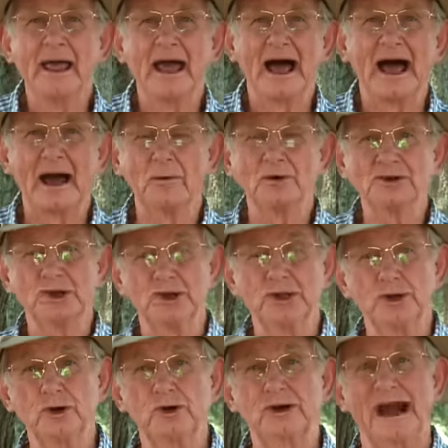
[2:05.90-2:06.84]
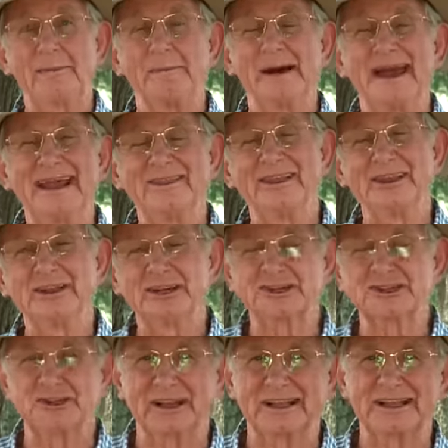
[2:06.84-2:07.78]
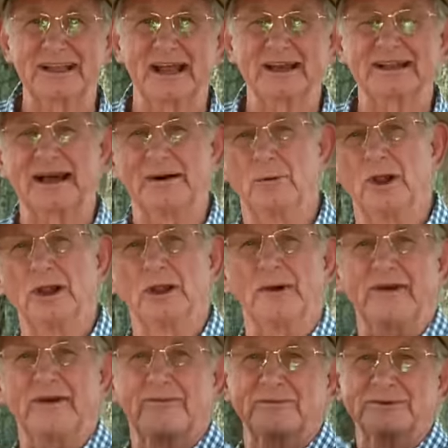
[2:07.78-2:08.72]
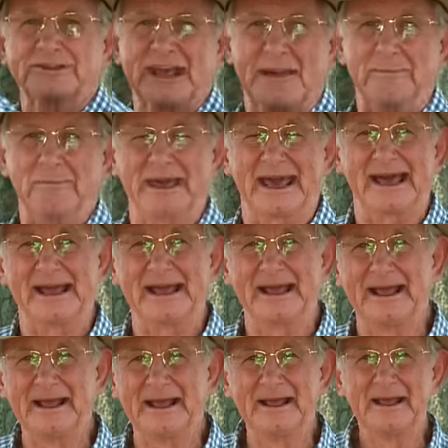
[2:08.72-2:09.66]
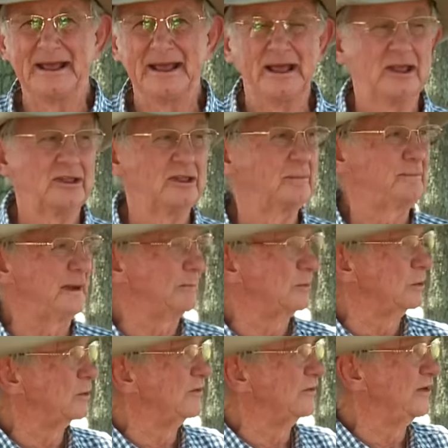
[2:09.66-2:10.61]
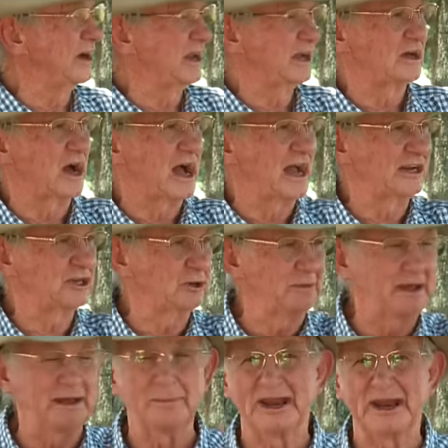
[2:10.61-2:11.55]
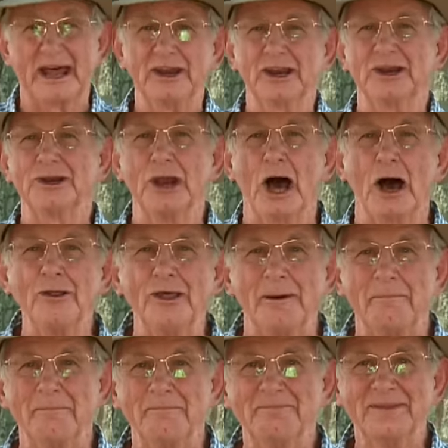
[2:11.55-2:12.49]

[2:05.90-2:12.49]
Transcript: I was a newcomer in the district. I'd come all the way from Zambia. The people were very kind to me, but I didn't know them.